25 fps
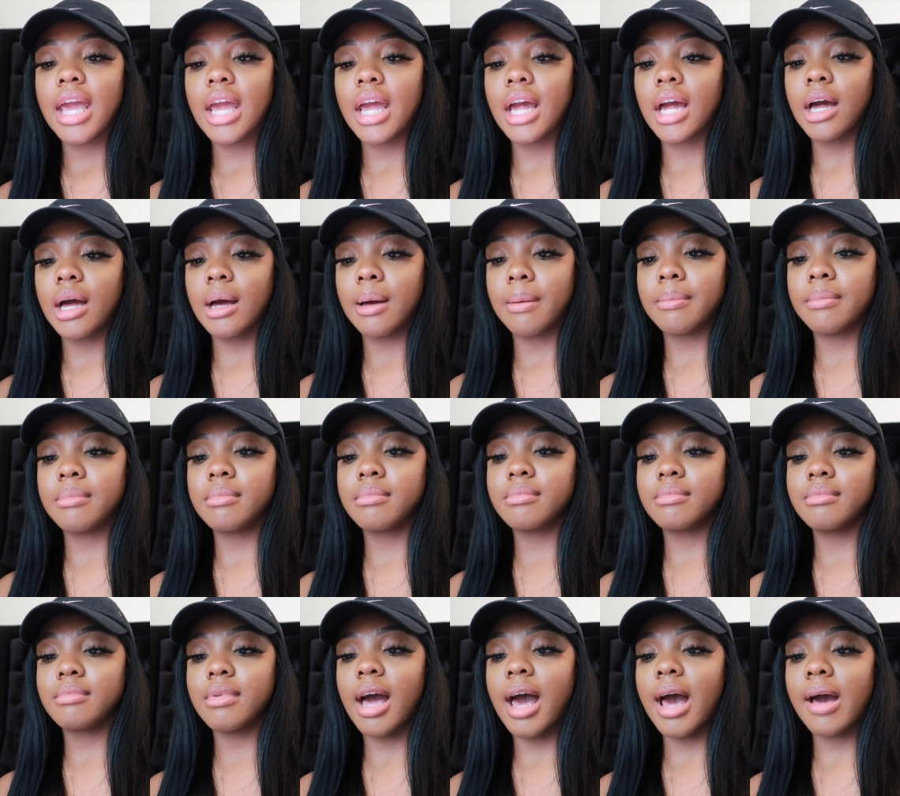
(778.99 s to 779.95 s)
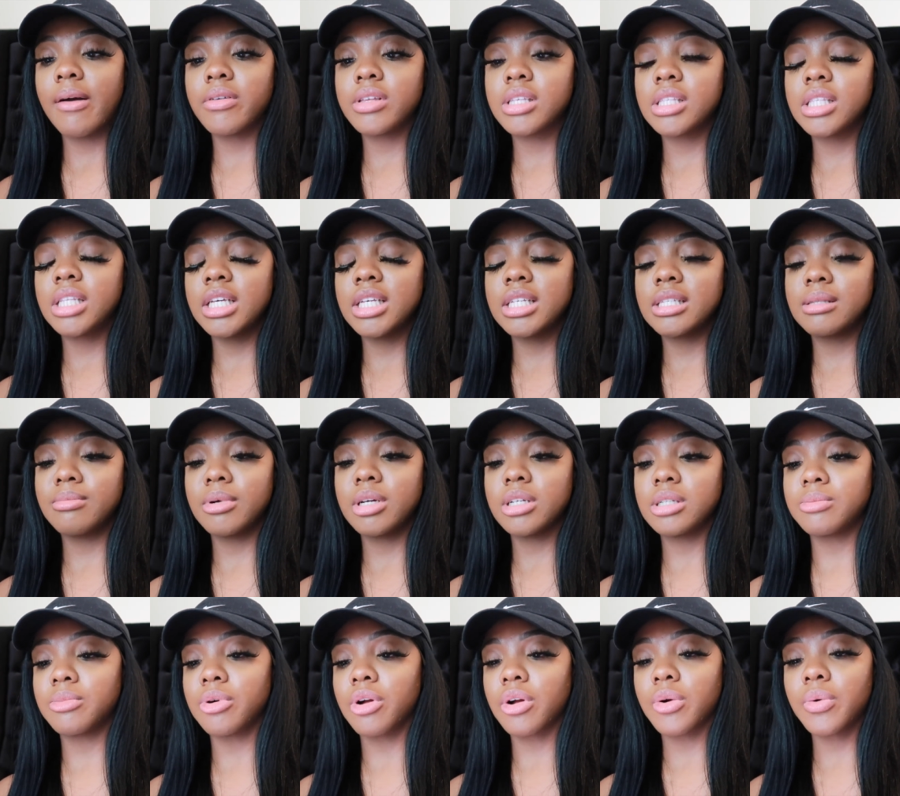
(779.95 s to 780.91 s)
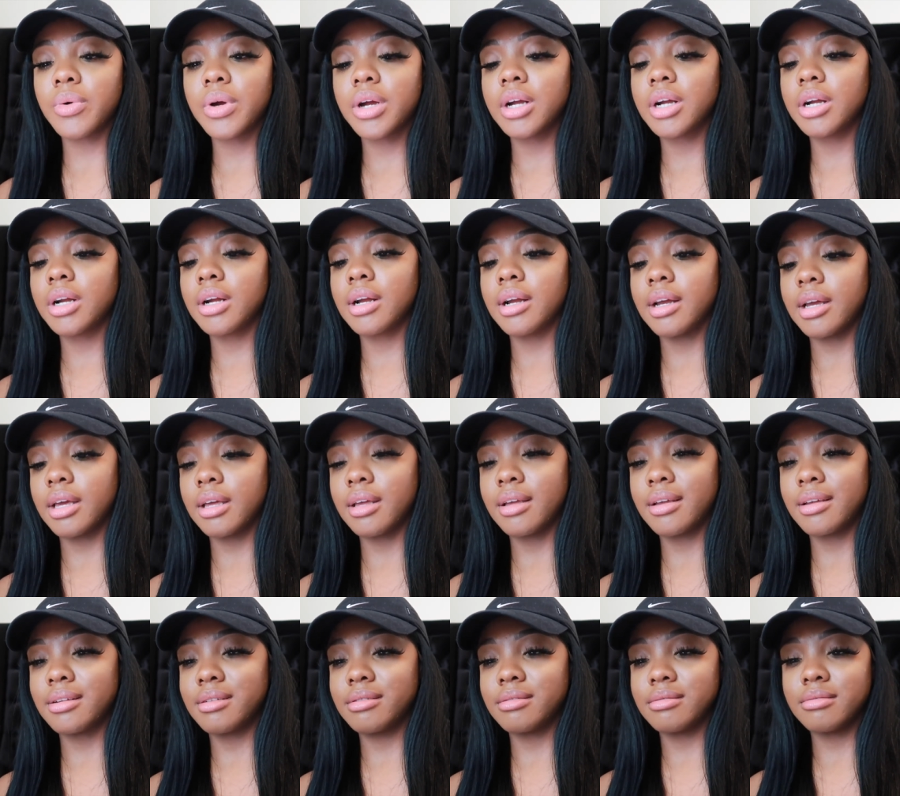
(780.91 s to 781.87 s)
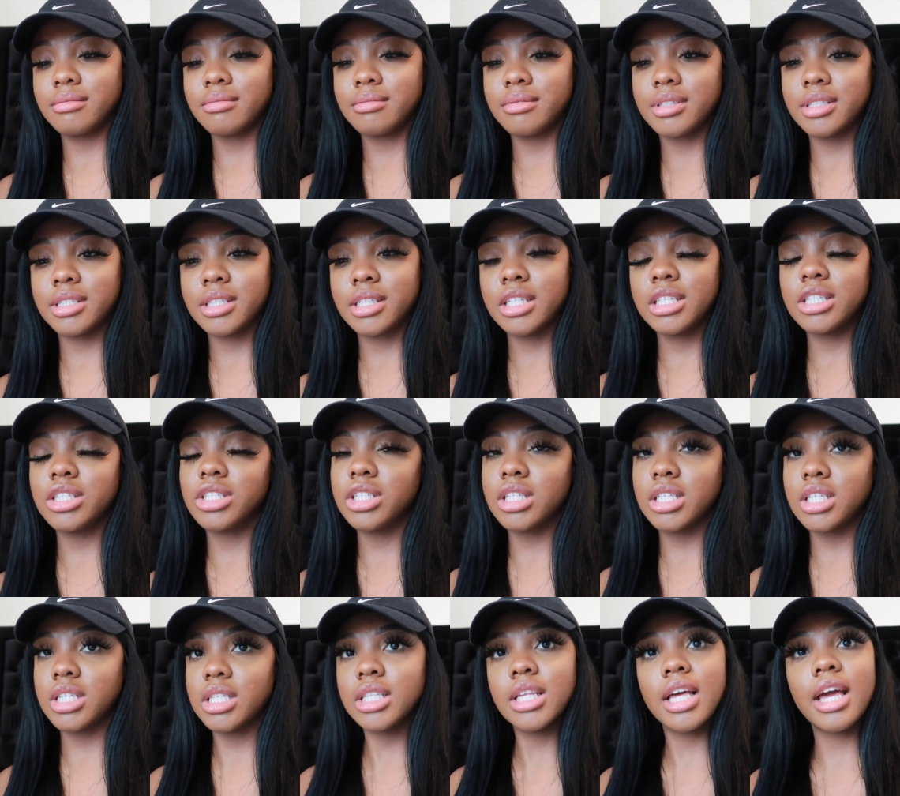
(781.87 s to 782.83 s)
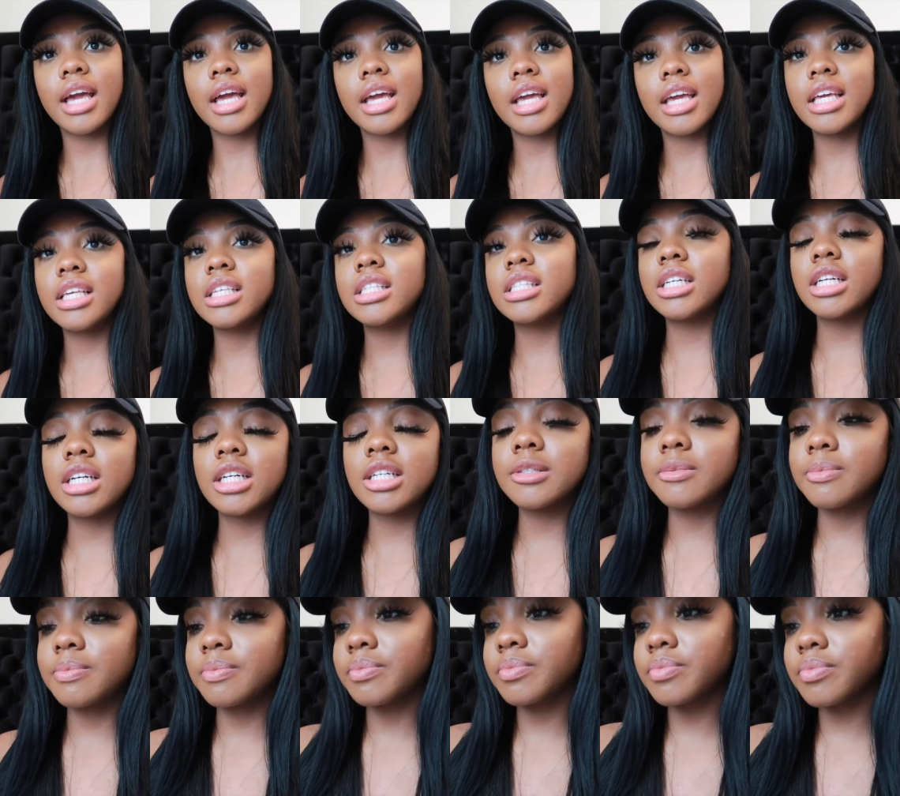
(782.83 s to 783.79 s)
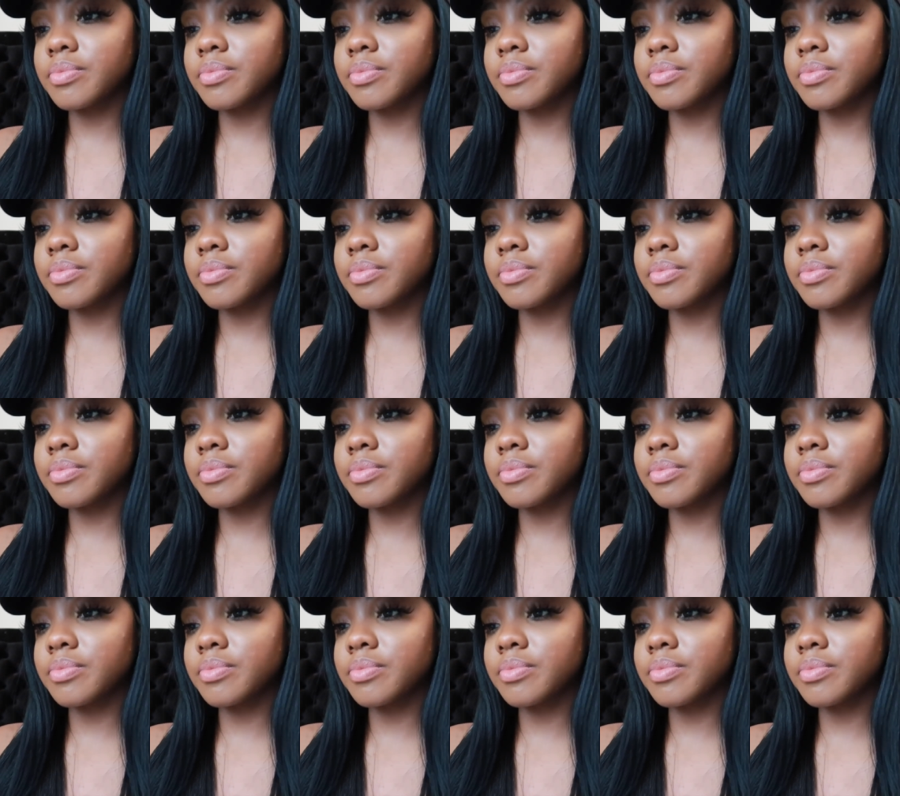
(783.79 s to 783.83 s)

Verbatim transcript: Um, obviously, it's much more quicker and it's just easier